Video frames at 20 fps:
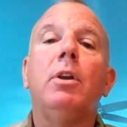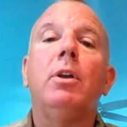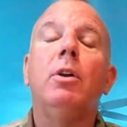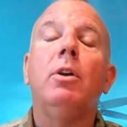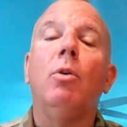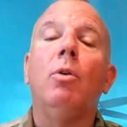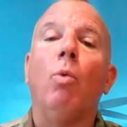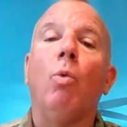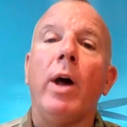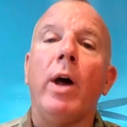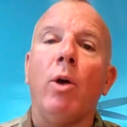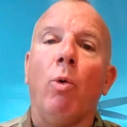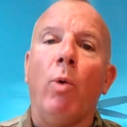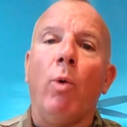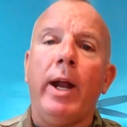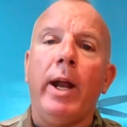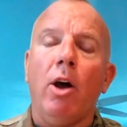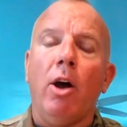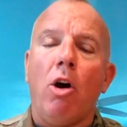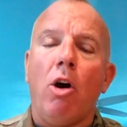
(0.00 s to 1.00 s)
went away
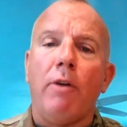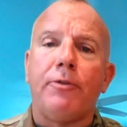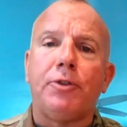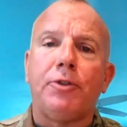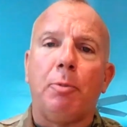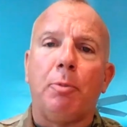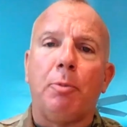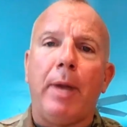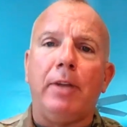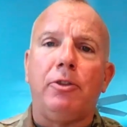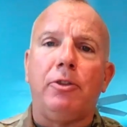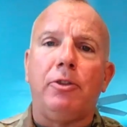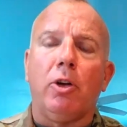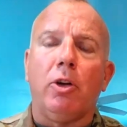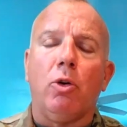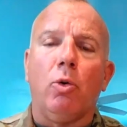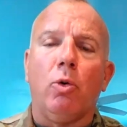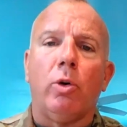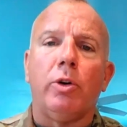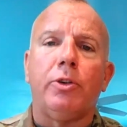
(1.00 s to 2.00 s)
to officer basic
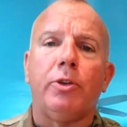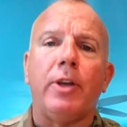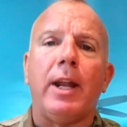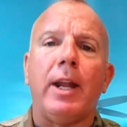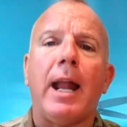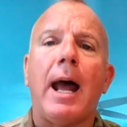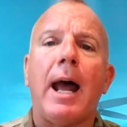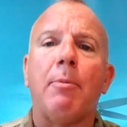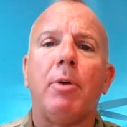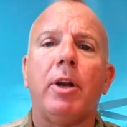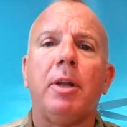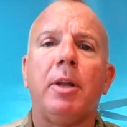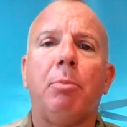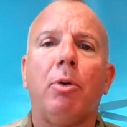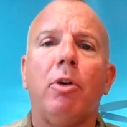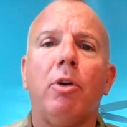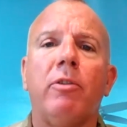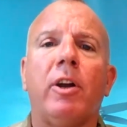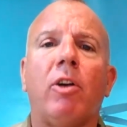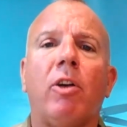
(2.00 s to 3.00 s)
course at Aberdeen
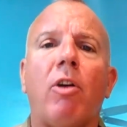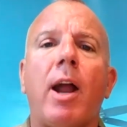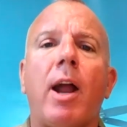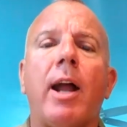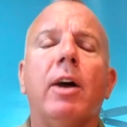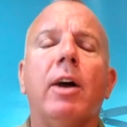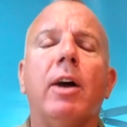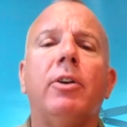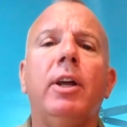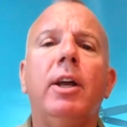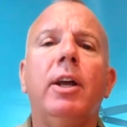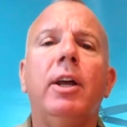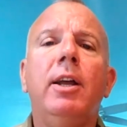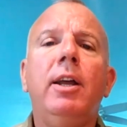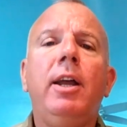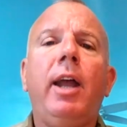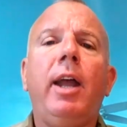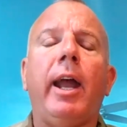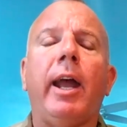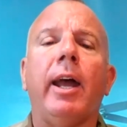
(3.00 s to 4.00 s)
Proving Ground.
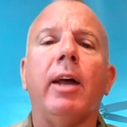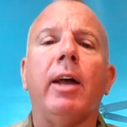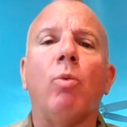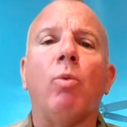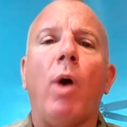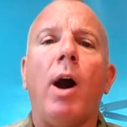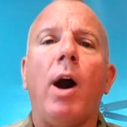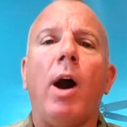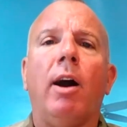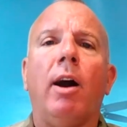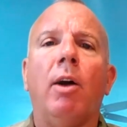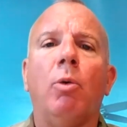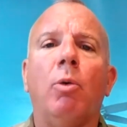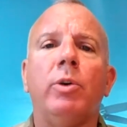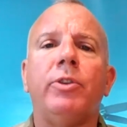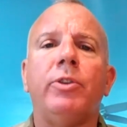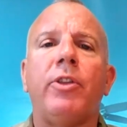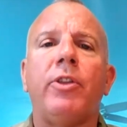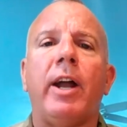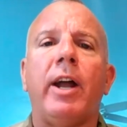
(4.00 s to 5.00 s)
And while I was
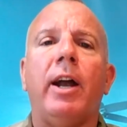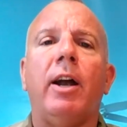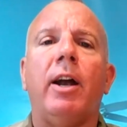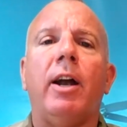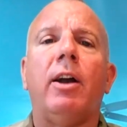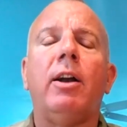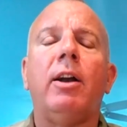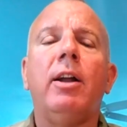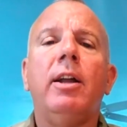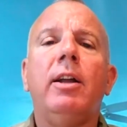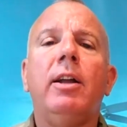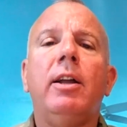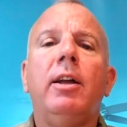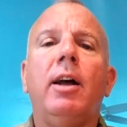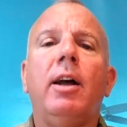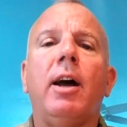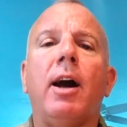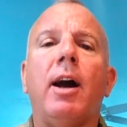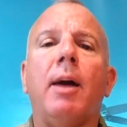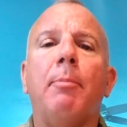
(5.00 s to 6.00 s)
there,
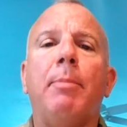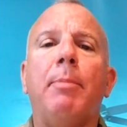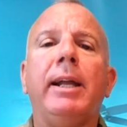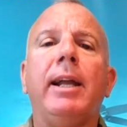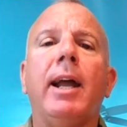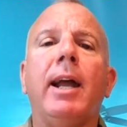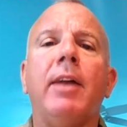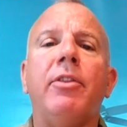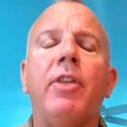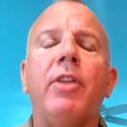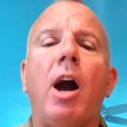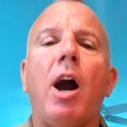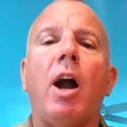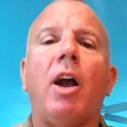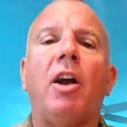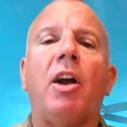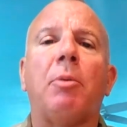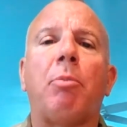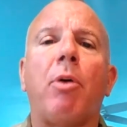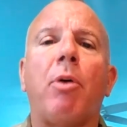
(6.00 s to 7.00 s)
began the
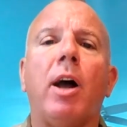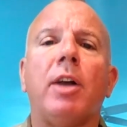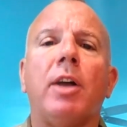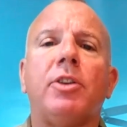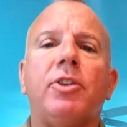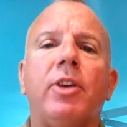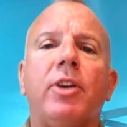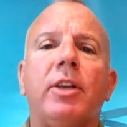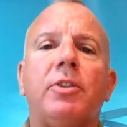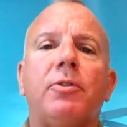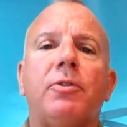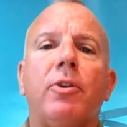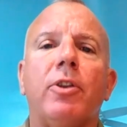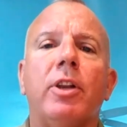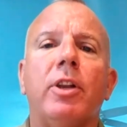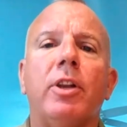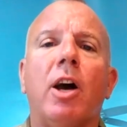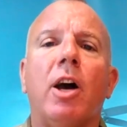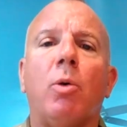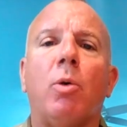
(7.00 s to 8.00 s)
hiring process for the
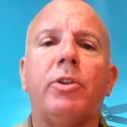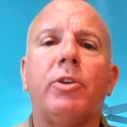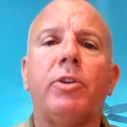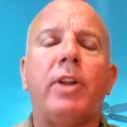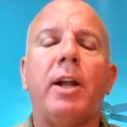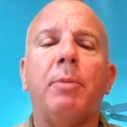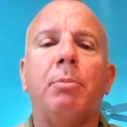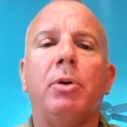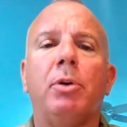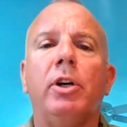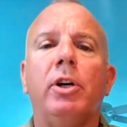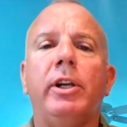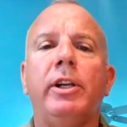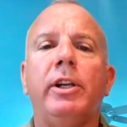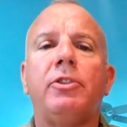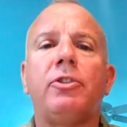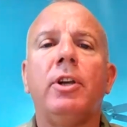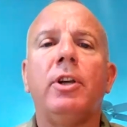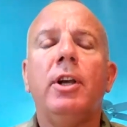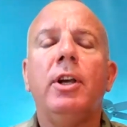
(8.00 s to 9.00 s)
Delaware State
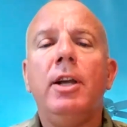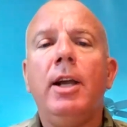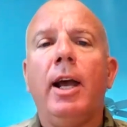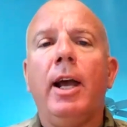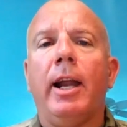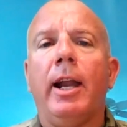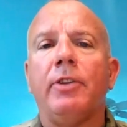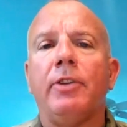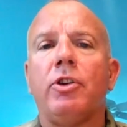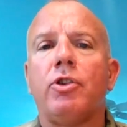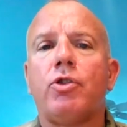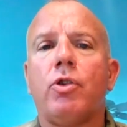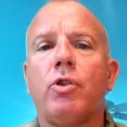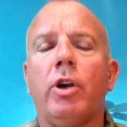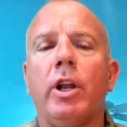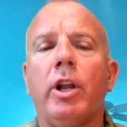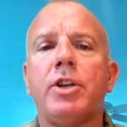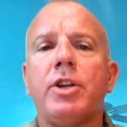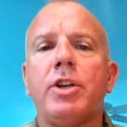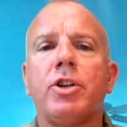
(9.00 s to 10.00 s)
Police. And as a
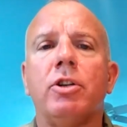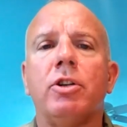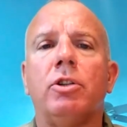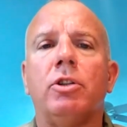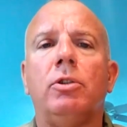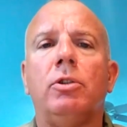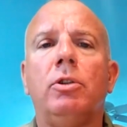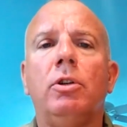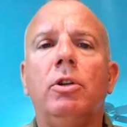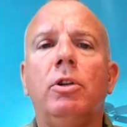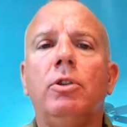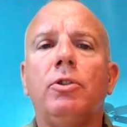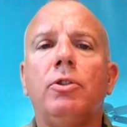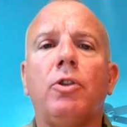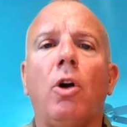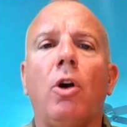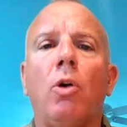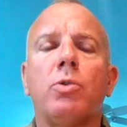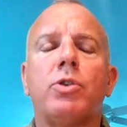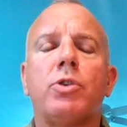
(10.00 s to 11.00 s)
traditional
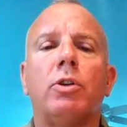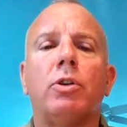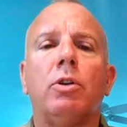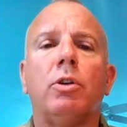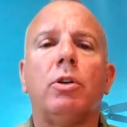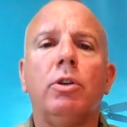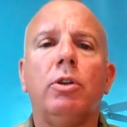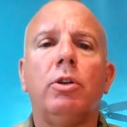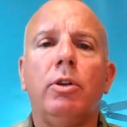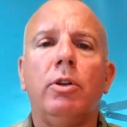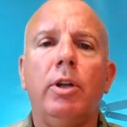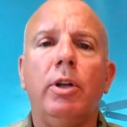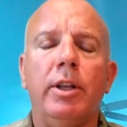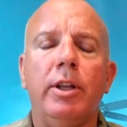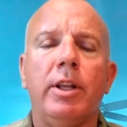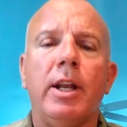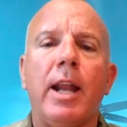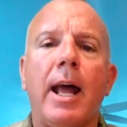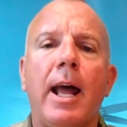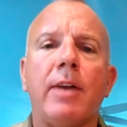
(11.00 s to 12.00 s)
soldier in the
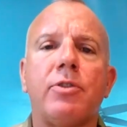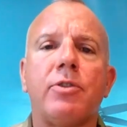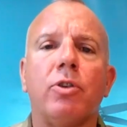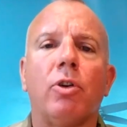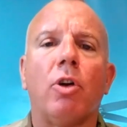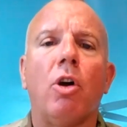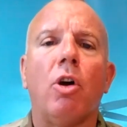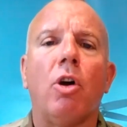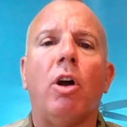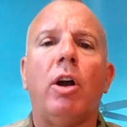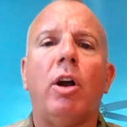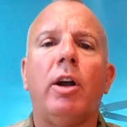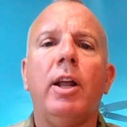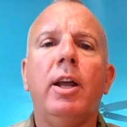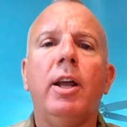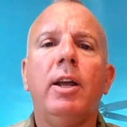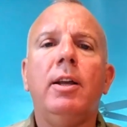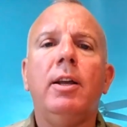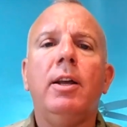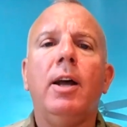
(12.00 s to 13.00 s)
National Guard,
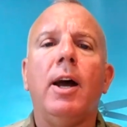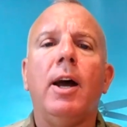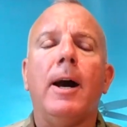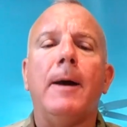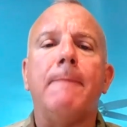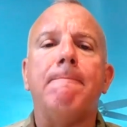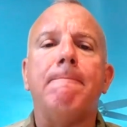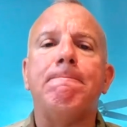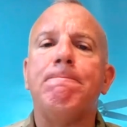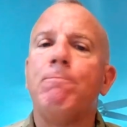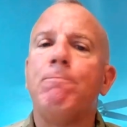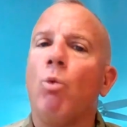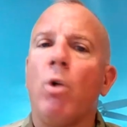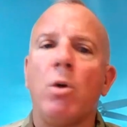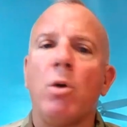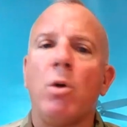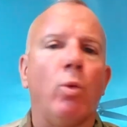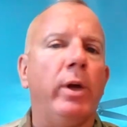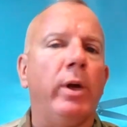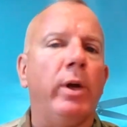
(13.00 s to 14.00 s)
1
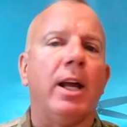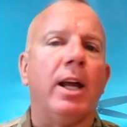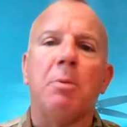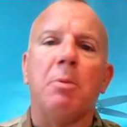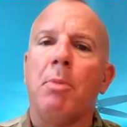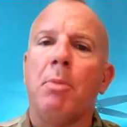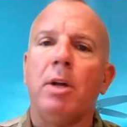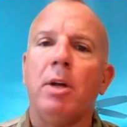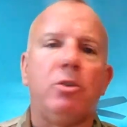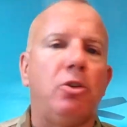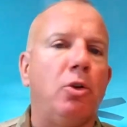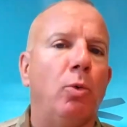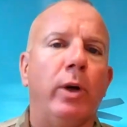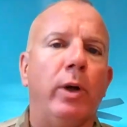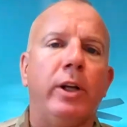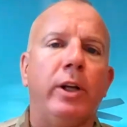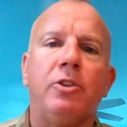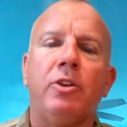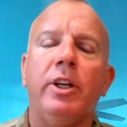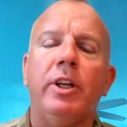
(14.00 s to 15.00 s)
weekend a month, 2
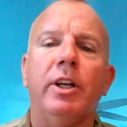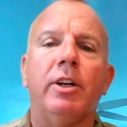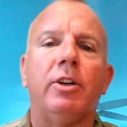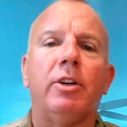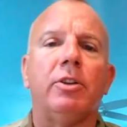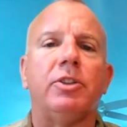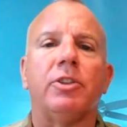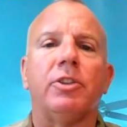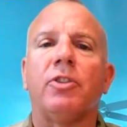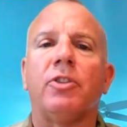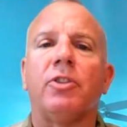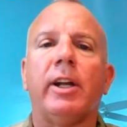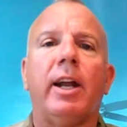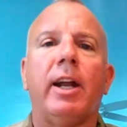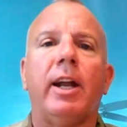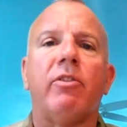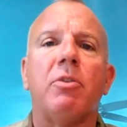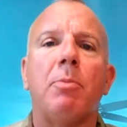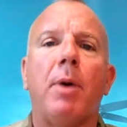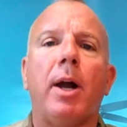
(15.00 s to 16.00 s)
weeks a year, just like
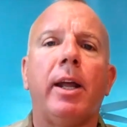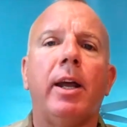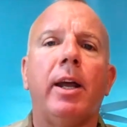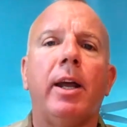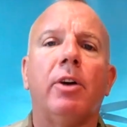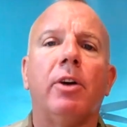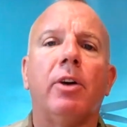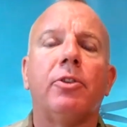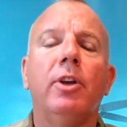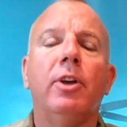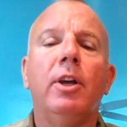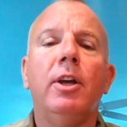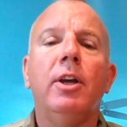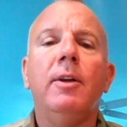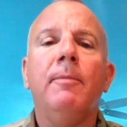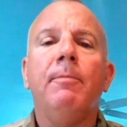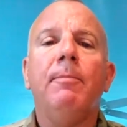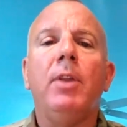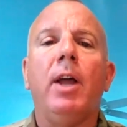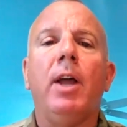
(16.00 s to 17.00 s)
everybody else.
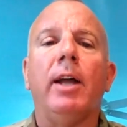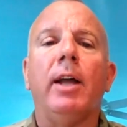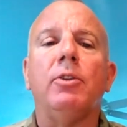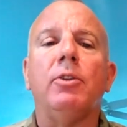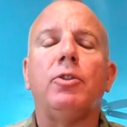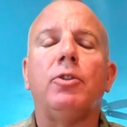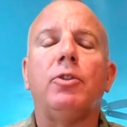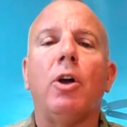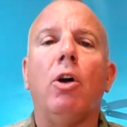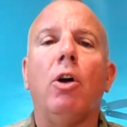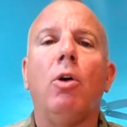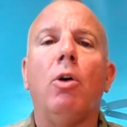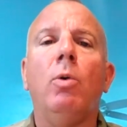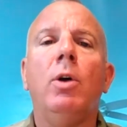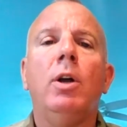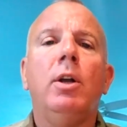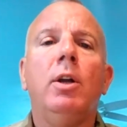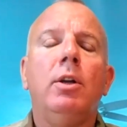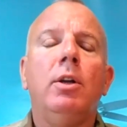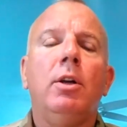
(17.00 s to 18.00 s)
And so
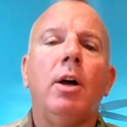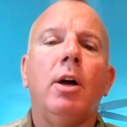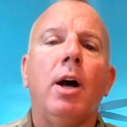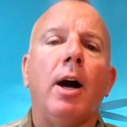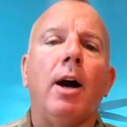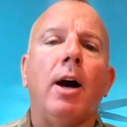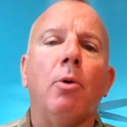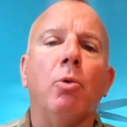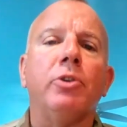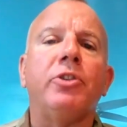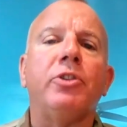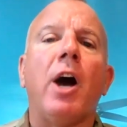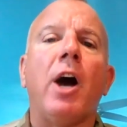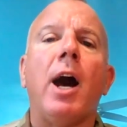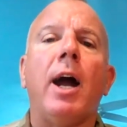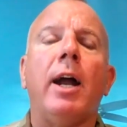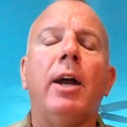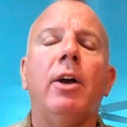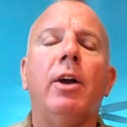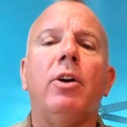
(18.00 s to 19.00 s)
was
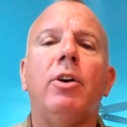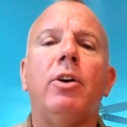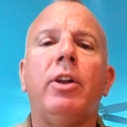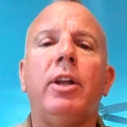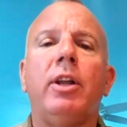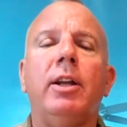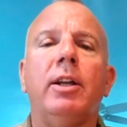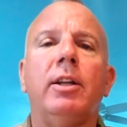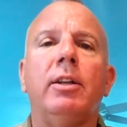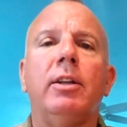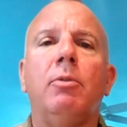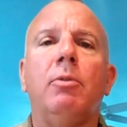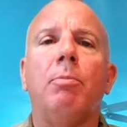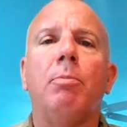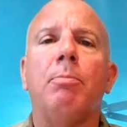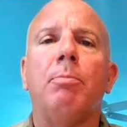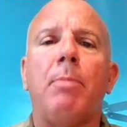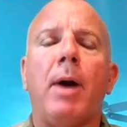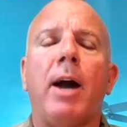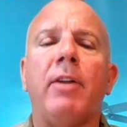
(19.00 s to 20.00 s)
hired
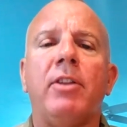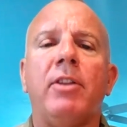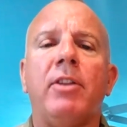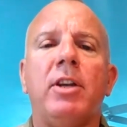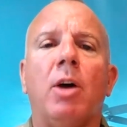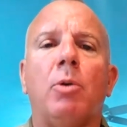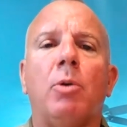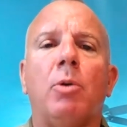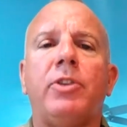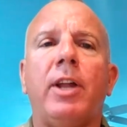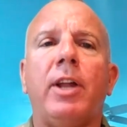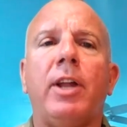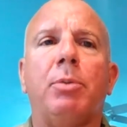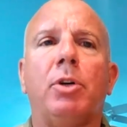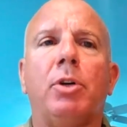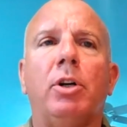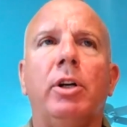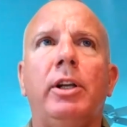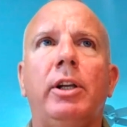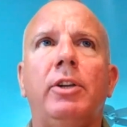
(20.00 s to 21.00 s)
by the Delaware State
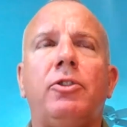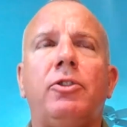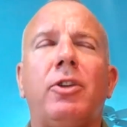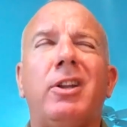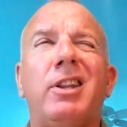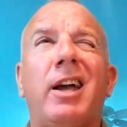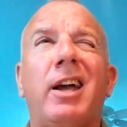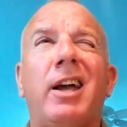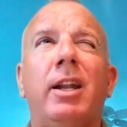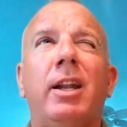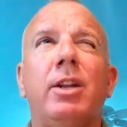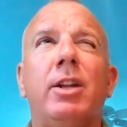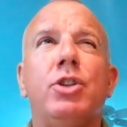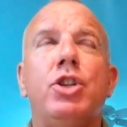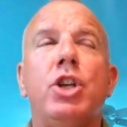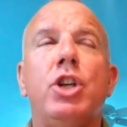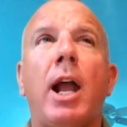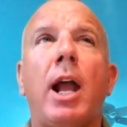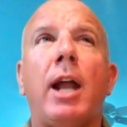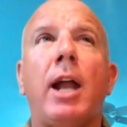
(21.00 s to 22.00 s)
Police, and then in
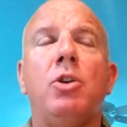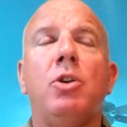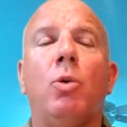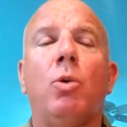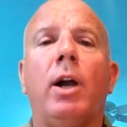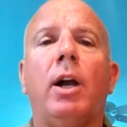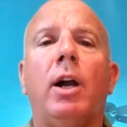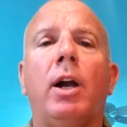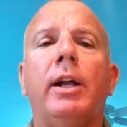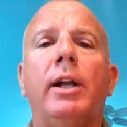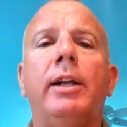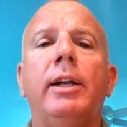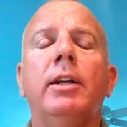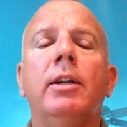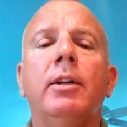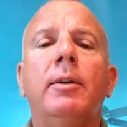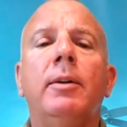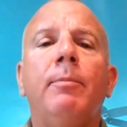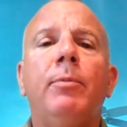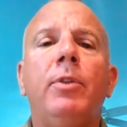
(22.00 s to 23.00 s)
January
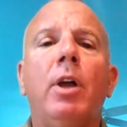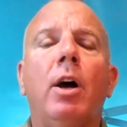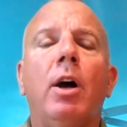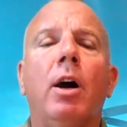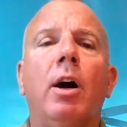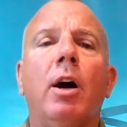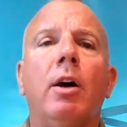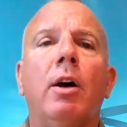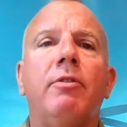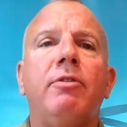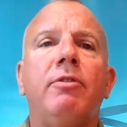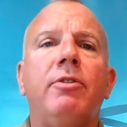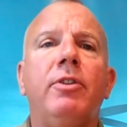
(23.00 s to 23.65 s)
of